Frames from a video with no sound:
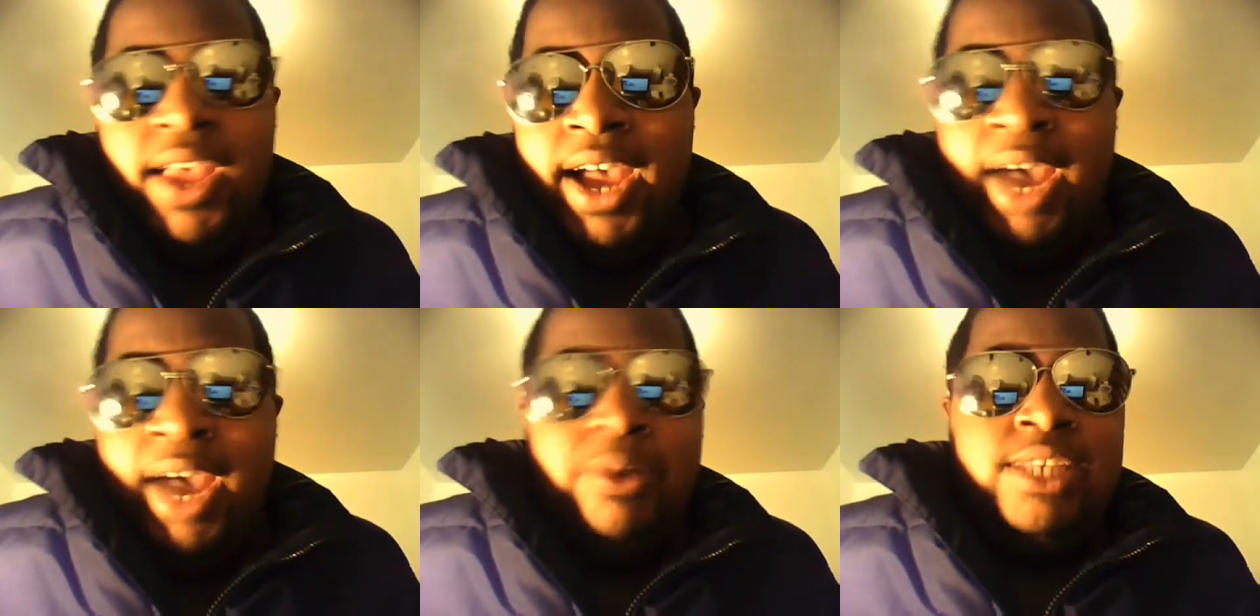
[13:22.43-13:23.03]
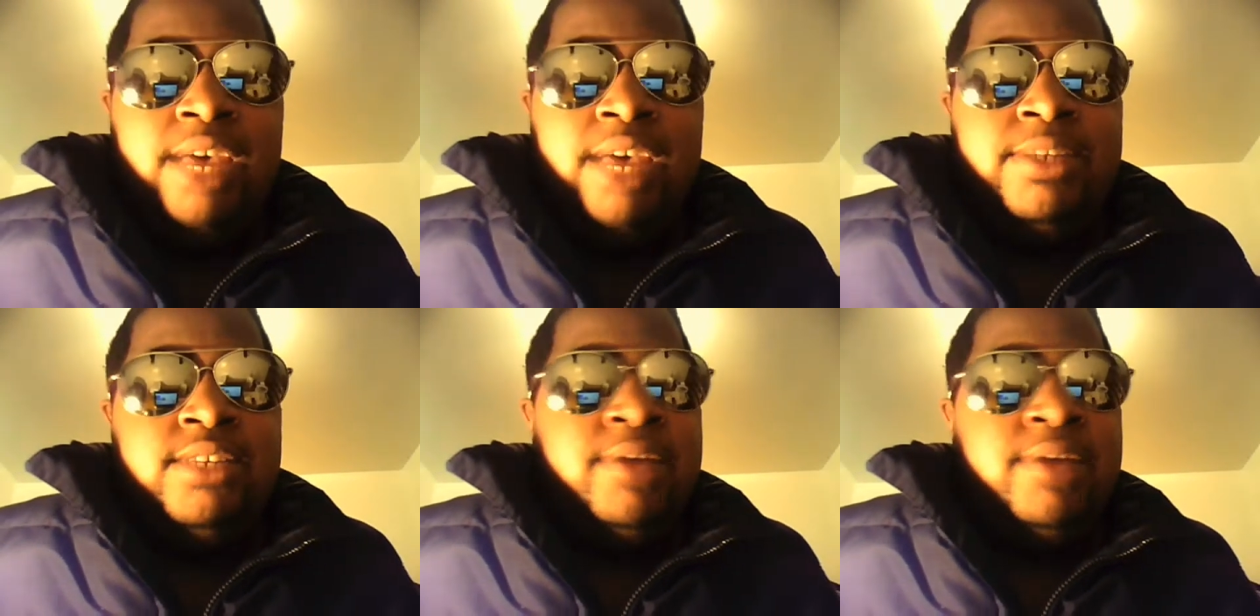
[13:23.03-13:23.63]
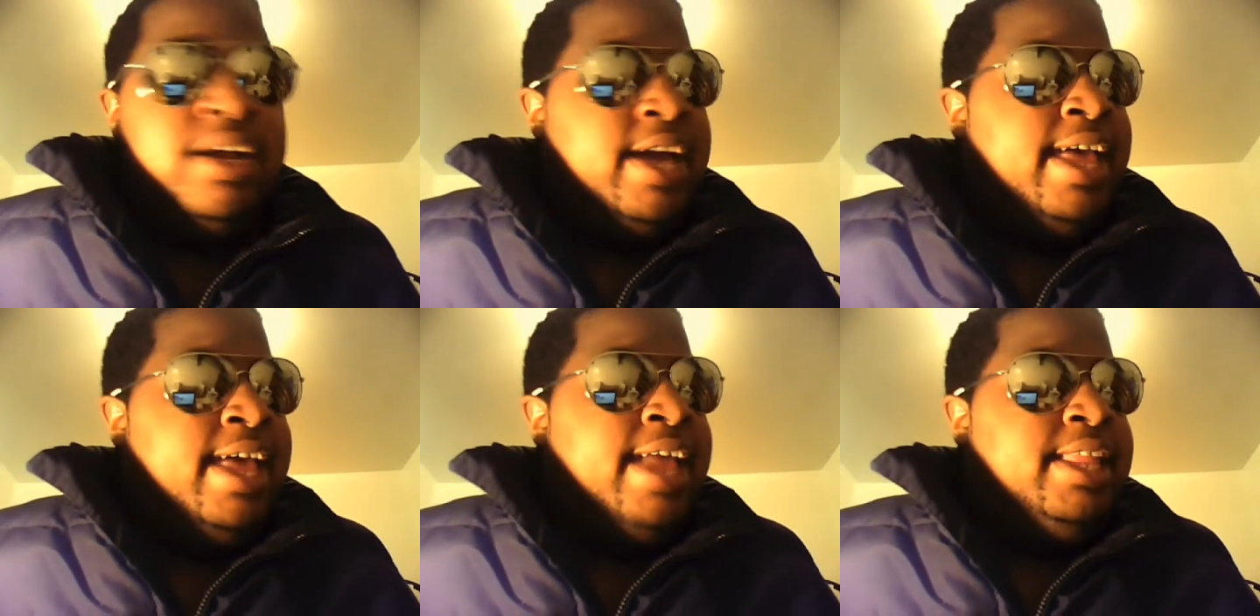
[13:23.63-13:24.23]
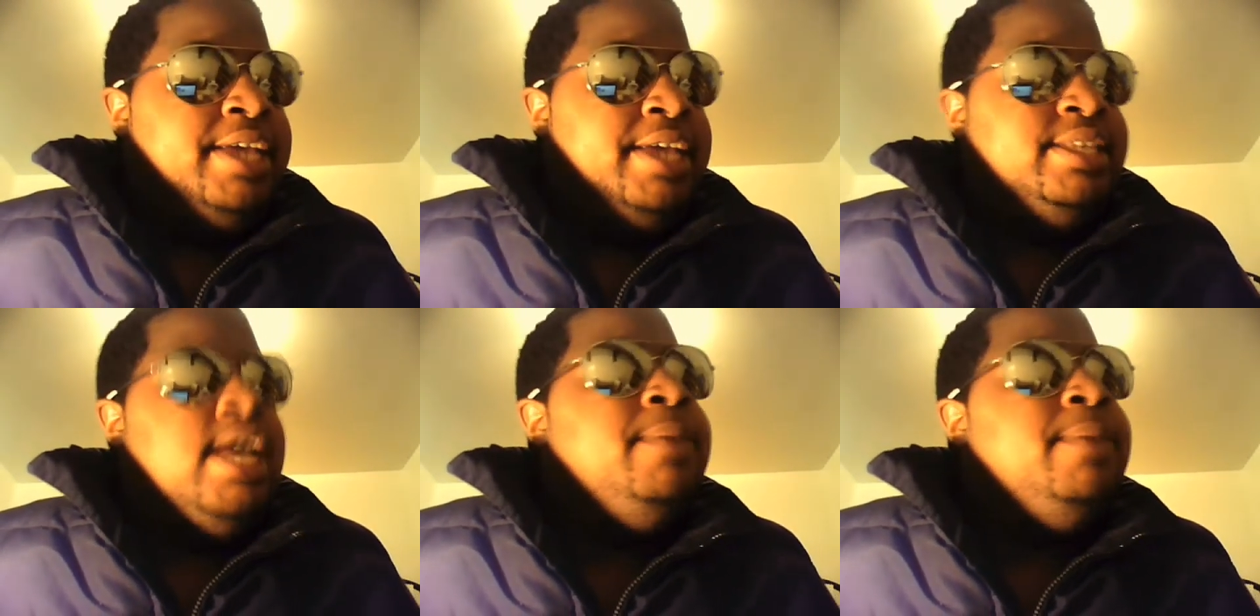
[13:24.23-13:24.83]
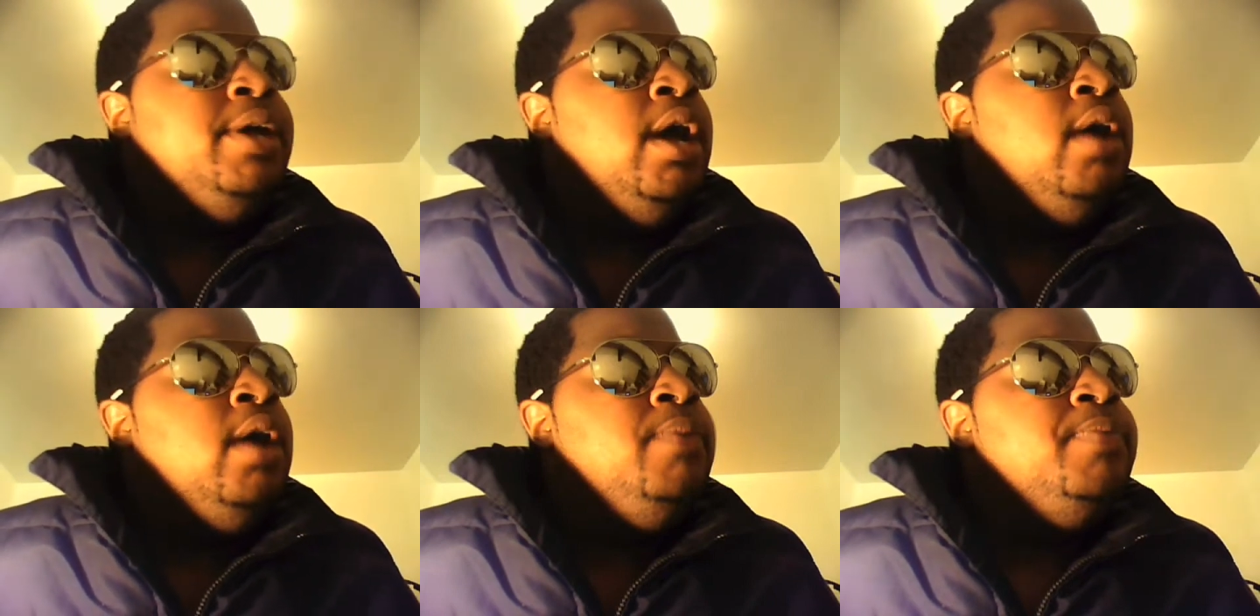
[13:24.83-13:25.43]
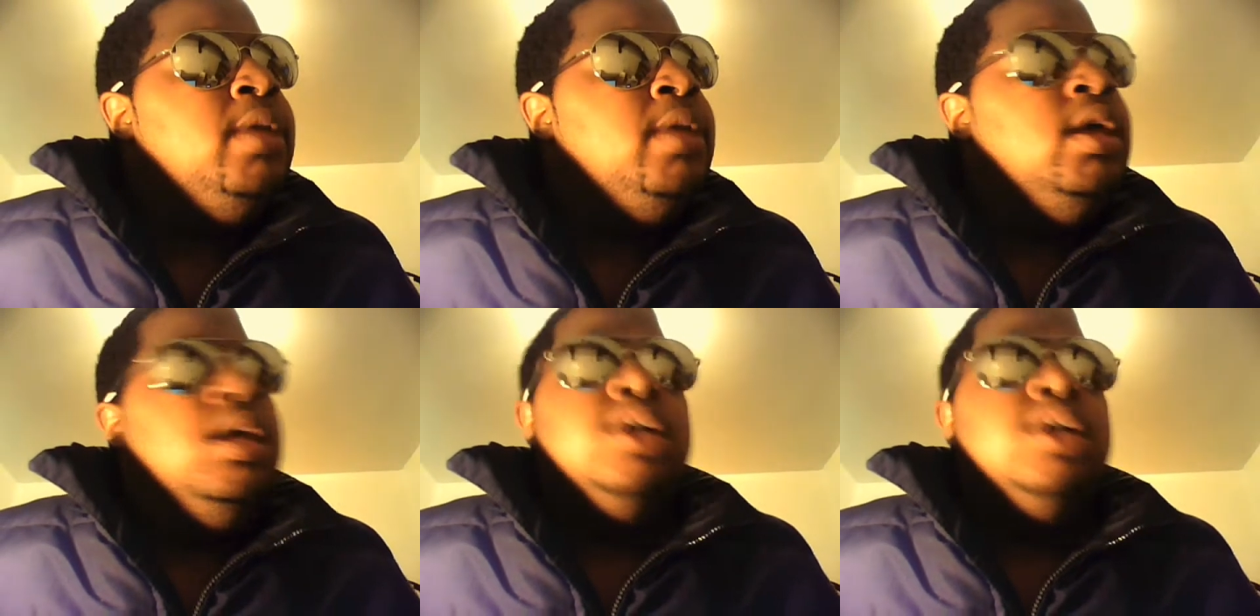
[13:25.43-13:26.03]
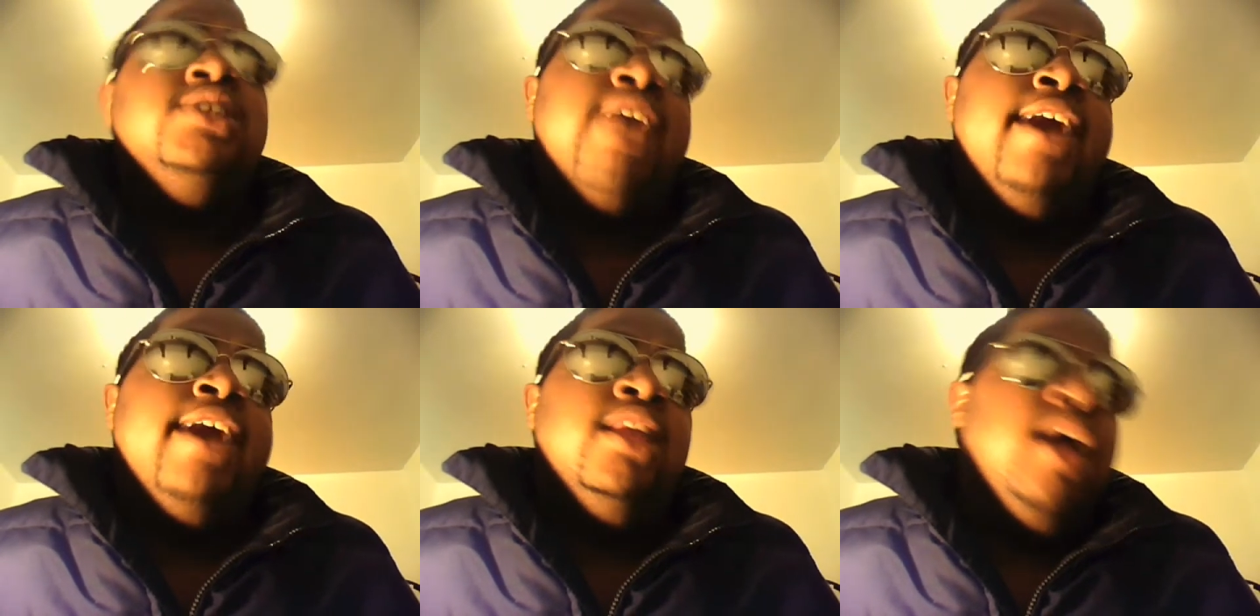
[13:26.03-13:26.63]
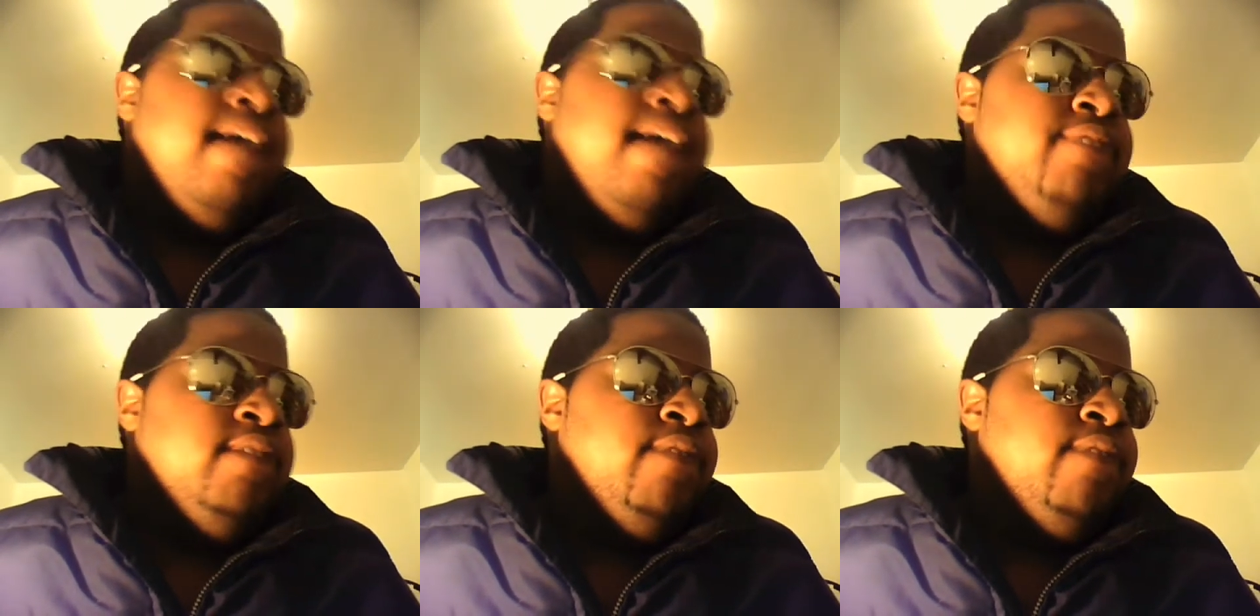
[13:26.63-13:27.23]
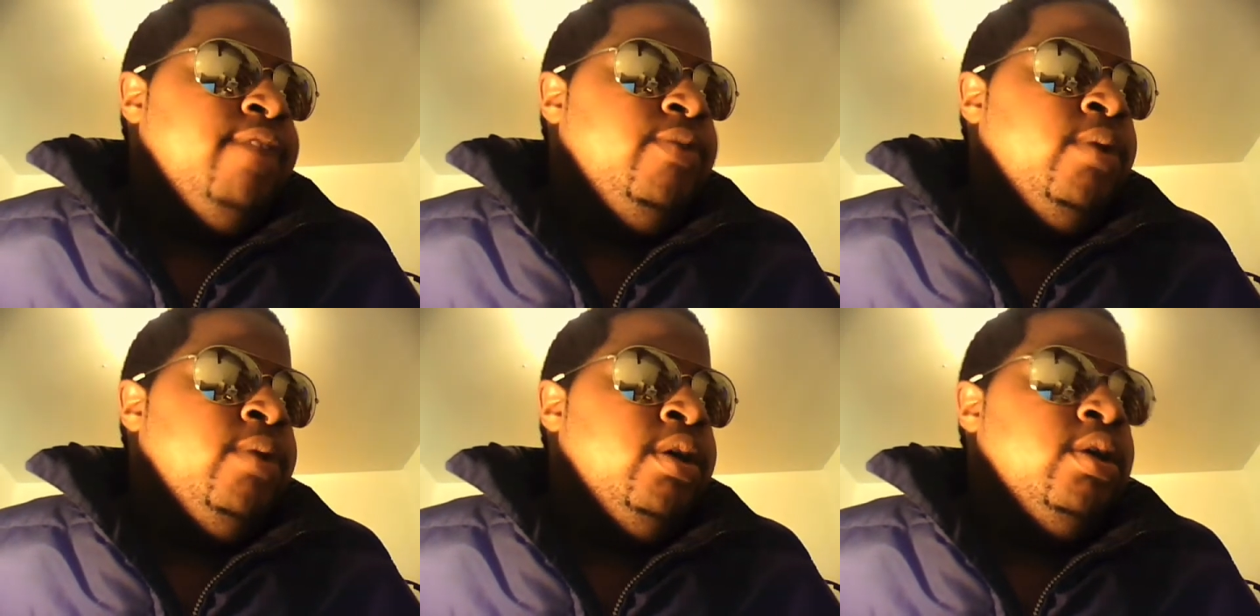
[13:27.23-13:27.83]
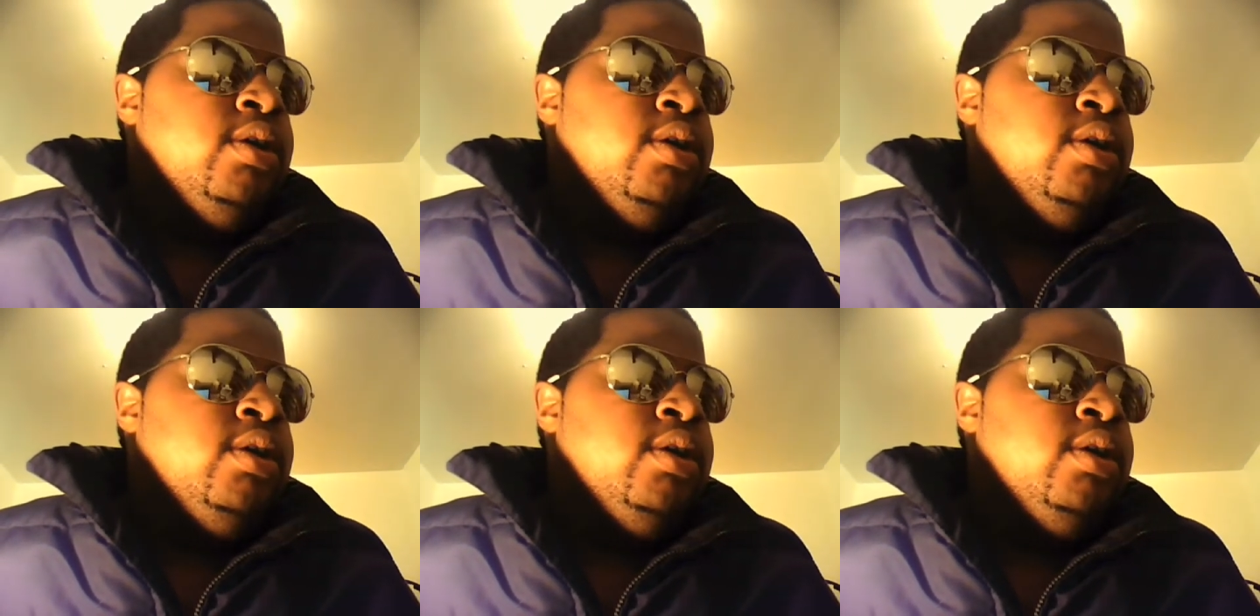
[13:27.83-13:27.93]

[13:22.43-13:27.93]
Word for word: Alright, what time is it, America? I, I think it's time to go. But sadly, I have to get ready for work,